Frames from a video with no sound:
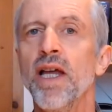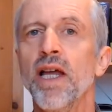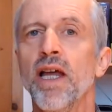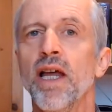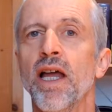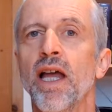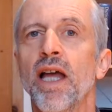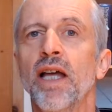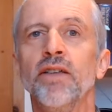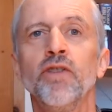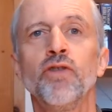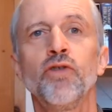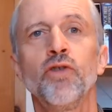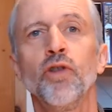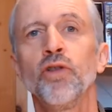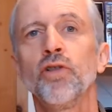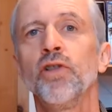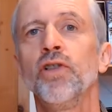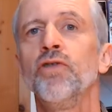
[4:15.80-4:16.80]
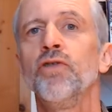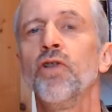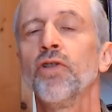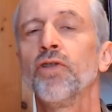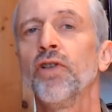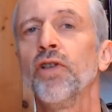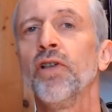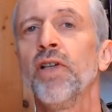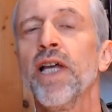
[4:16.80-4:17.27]
and he's certainly
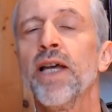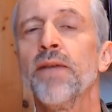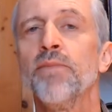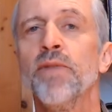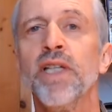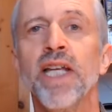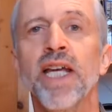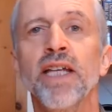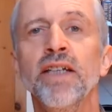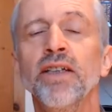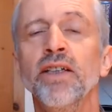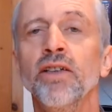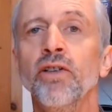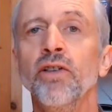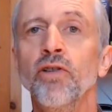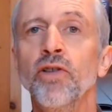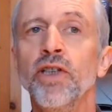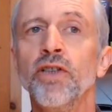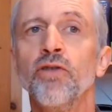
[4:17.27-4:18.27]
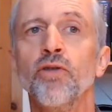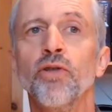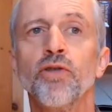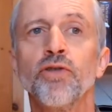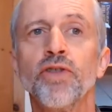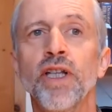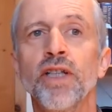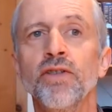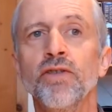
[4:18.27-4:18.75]
not a lamb in any literal
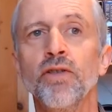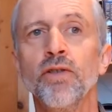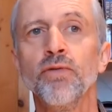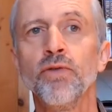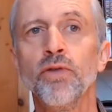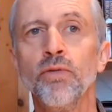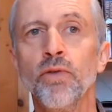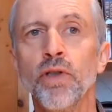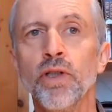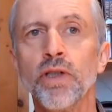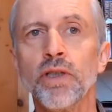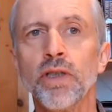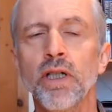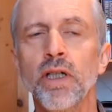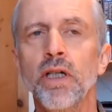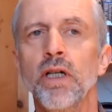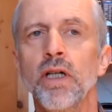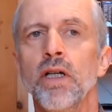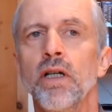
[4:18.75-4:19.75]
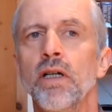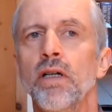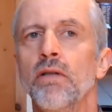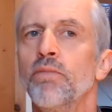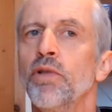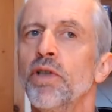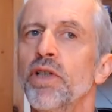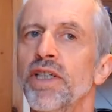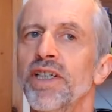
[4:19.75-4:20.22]
sense of the word.
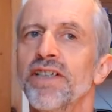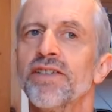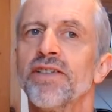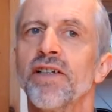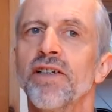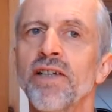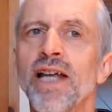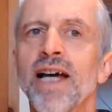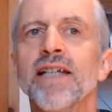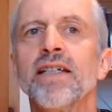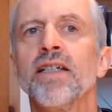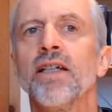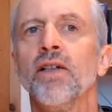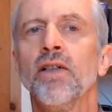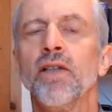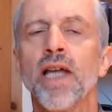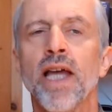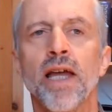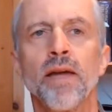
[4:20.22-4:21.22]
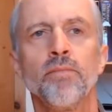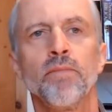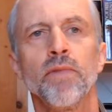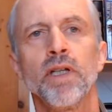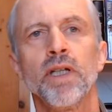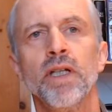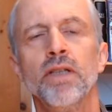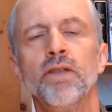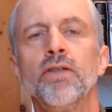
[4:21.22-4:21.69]
But he is like a lamb
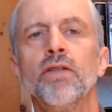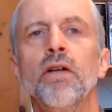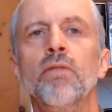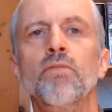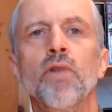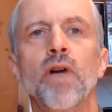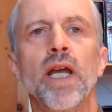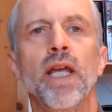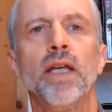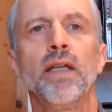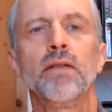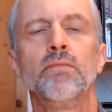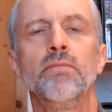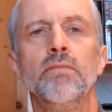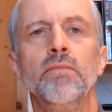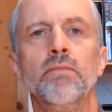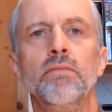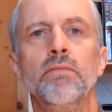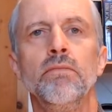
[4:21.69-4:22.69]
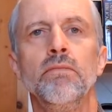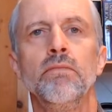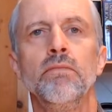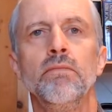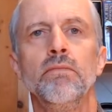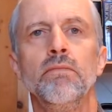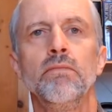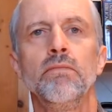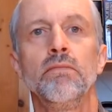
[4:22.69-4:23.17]
in some way.
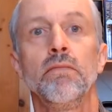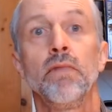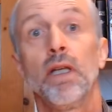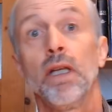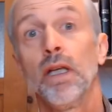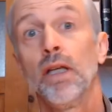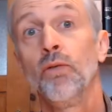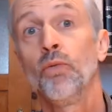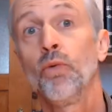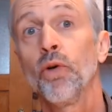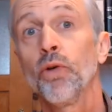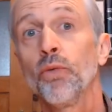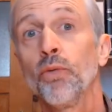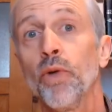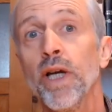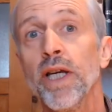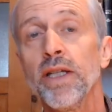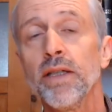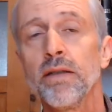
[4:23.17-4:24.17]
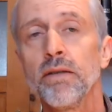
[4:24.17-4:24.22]
In what way?